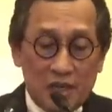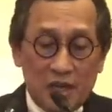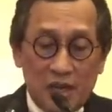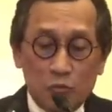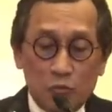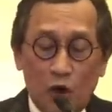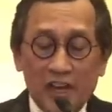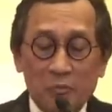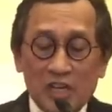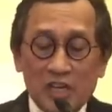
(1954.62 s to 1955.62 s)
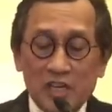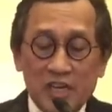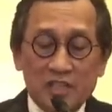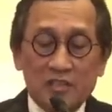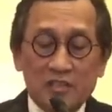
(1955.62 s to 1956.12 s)
And war in the Middle
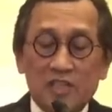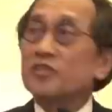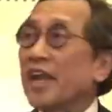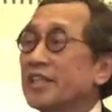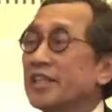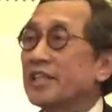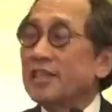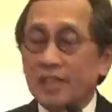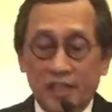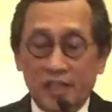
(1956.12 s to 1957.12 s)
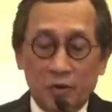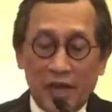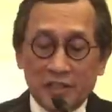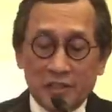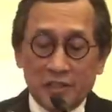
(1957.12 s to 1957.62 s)
East distracted the
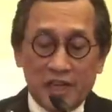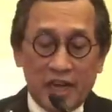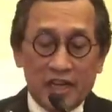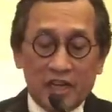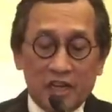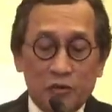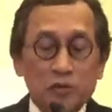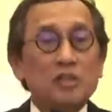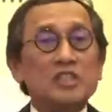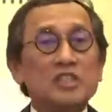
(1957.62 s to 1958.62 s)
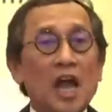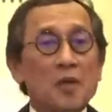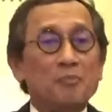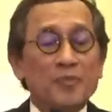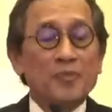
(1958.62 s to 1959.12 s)
US at a crucial time,
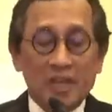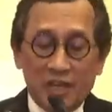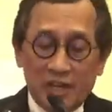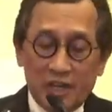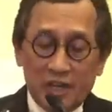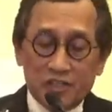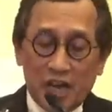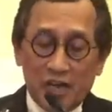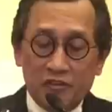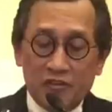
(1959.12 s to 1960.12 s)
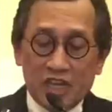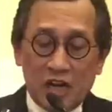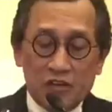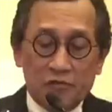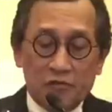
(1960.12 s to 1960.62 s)
as China
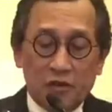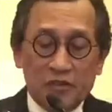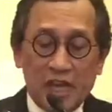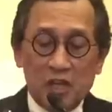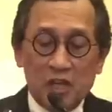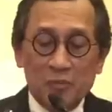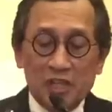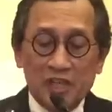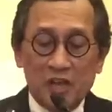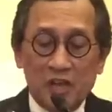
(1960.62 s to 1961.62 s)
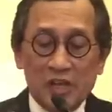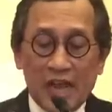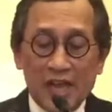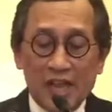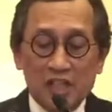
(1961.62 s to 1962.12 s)
recovered from Tiananmen and
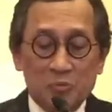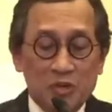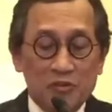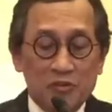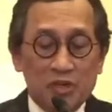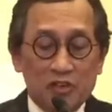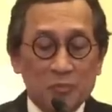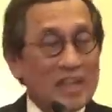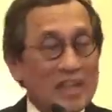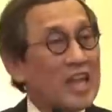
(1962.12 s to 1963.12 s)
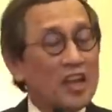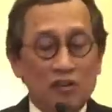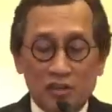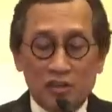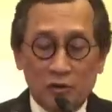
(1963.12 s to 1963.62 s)
began its period of
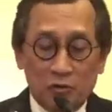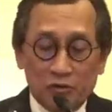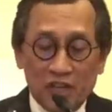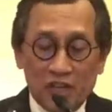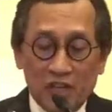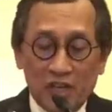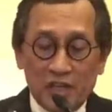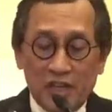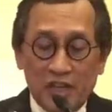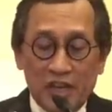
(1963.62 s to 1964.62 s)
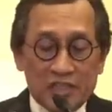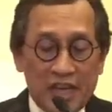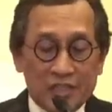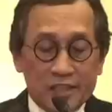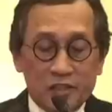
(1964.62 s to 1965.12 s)
spectacular growth that has
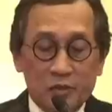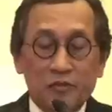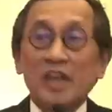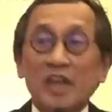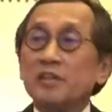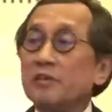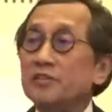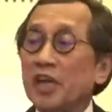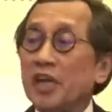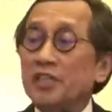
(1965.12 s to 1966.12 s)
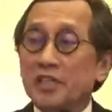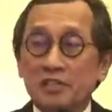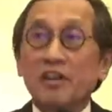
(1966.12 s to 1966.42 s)
led to relative changes